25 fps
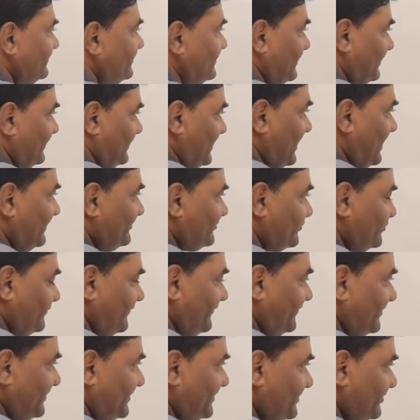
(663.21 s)
It has to
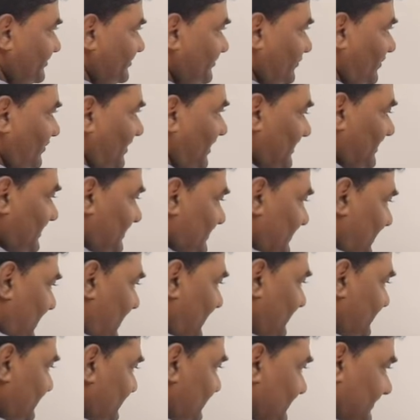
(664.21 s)
finish. So under
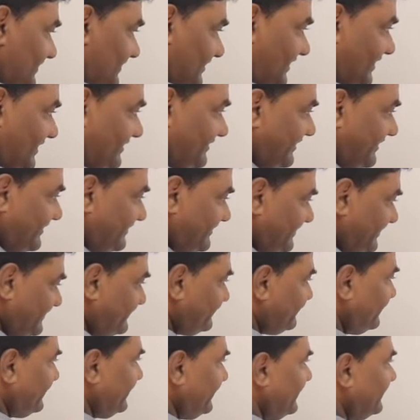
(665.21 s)
that, there are 3
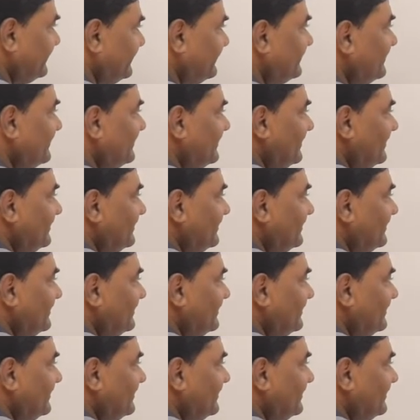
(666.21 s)
things again.